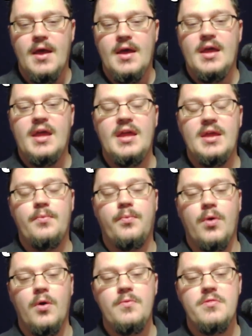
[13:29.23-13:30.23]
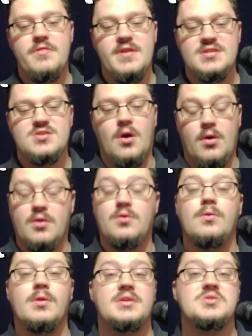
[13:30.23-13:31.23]
he wrote this
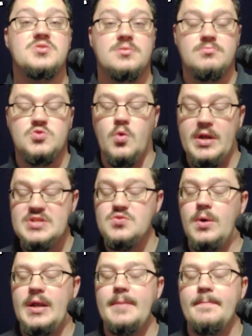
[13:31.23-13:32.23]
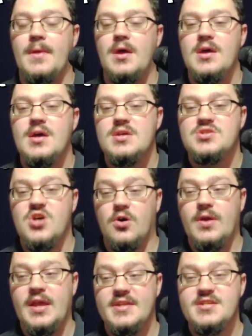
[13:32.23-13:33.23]
article in 2020. So
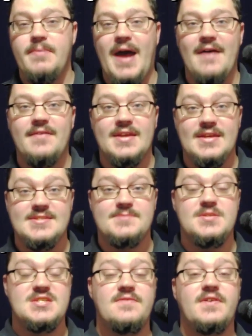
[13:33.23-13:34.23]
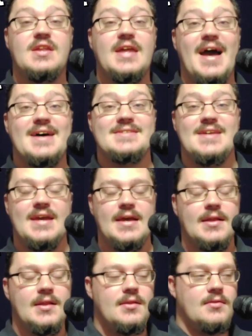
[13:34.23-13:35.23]
he ends up having it specifically as a
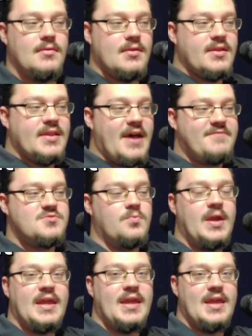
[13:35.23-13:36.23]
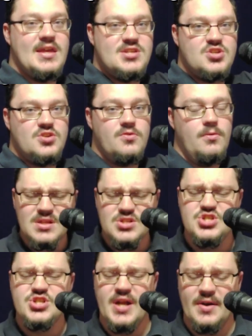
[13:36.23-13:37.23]
left-wing issue.
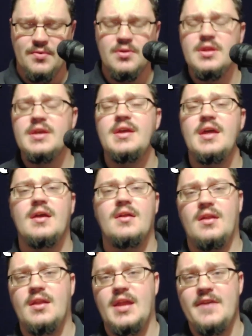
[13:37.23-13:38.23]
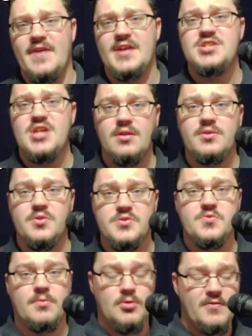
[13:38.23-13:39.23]
Generally, evangelicals
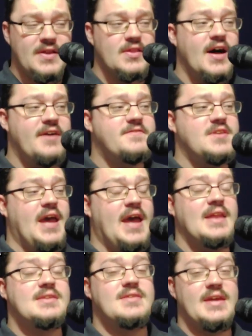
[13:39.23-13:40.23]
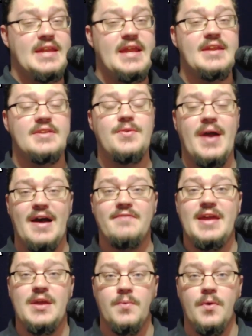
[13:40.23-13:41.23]
were moving left and they needed to have
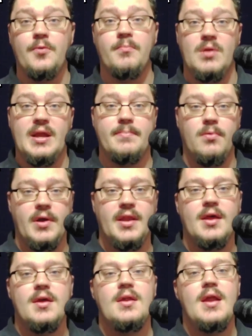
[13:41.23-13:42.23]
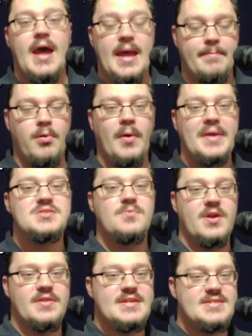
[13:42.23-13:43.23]
a woke breakpoint, a point
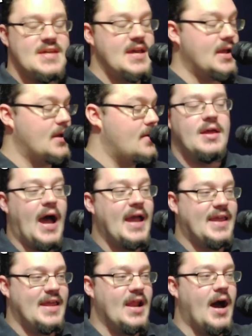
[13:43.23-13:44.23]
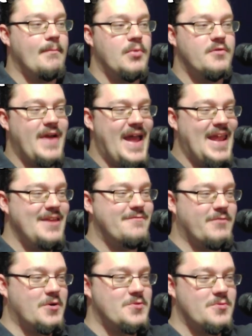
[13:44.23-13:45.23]
where they say, I cannot move any
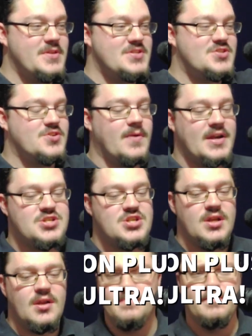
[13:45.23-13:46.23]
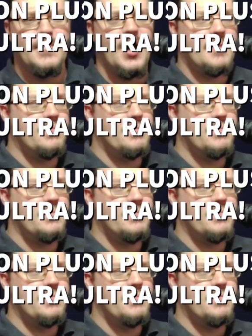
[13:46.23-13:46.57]
further this direction, non